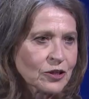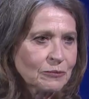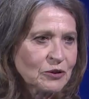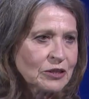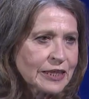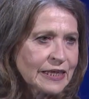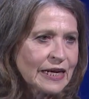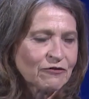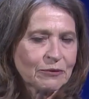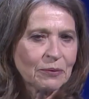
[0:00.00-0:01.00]
community,
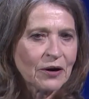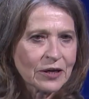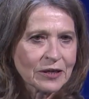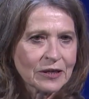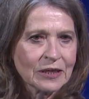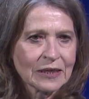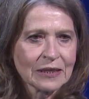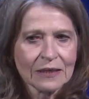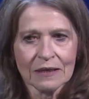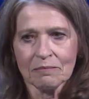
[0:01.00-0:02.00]
every partner,
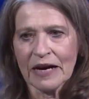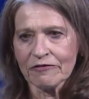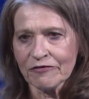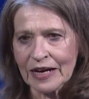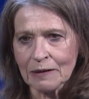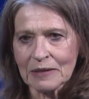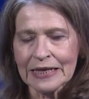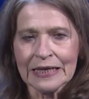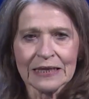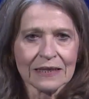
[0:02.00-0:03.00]
my
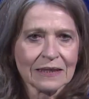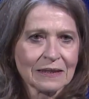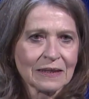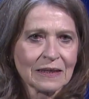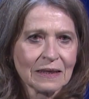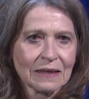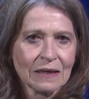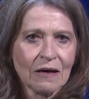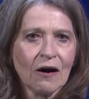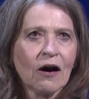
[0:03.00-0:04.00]
family,
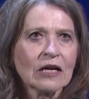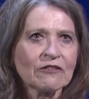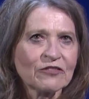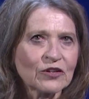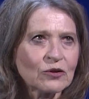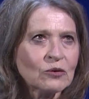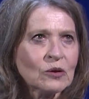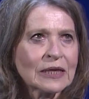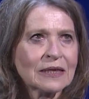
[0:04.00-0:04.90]
all of you.